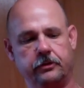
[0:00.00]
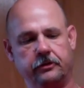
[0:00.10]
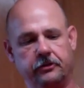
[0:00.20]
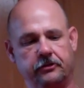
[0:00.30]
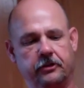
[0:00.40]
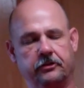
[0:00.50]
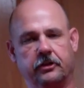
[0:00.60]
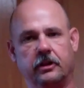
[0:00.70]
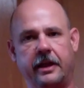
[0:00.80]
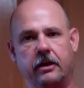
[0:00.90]
This is just a
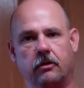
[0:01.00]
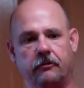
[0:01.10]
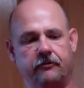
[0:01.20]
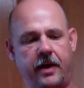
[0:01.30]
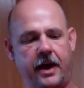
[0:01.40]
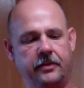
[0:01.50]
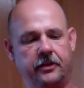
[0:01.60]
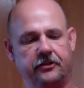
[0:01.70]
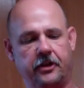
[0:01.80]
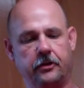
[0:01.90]
layer of fat
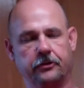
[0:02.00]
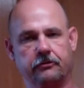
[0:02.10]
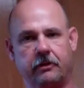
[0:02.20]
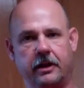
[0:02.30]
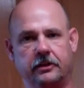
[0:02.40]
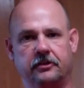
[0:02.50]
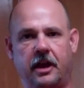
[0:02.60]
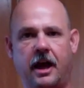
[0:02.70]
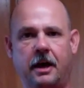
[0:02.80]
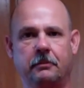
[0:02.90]
that settles around the
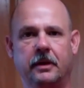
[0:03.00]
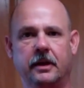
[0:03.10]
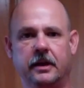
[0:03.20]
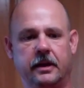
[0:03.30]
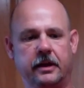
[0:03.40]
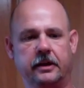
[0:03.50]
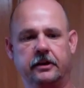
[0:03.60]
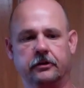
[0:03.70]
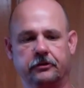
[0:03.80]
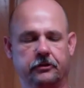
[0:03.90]
top, and
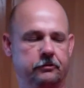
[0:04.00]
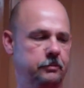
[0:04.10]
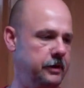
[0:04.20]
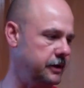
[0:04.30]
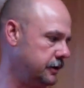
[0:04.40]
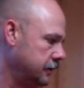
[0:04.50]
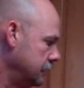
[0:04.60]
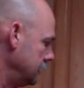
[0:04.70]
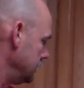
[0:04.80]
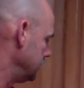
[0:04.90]
it'll just be
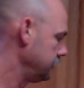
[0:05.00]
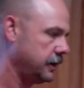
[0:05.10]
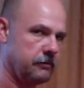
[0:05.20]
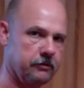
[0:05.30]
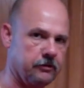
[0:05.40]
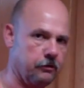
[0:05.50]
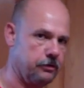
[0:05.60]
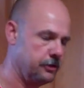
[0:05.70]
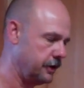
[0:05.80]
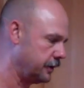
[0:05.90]
ever so
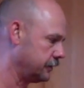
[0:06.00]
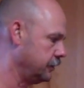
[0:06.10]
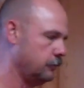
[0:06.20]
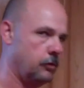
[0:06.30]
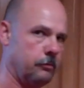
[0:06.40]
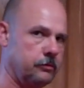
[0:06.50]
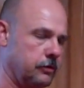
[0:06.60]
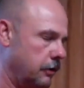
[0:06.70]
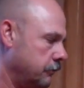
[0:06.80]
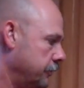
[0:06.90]
thick. It won't
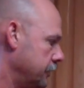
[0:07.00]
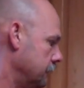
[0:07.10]
cover the